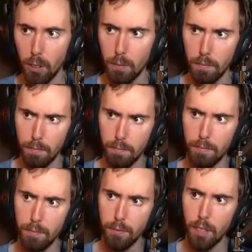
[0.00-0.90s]
level
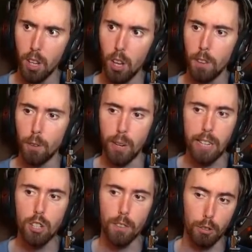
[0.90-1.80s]
for
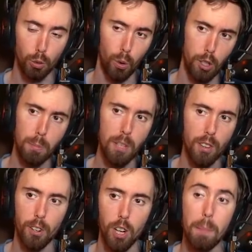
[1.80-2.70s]
each of the swords,
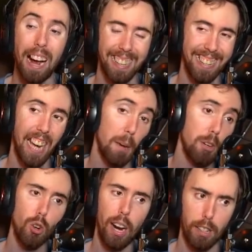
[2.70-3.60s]
specifically back in the game
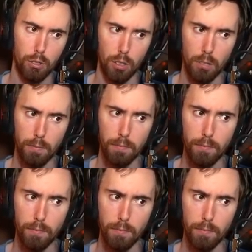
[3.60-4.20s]
in Dragonsoul.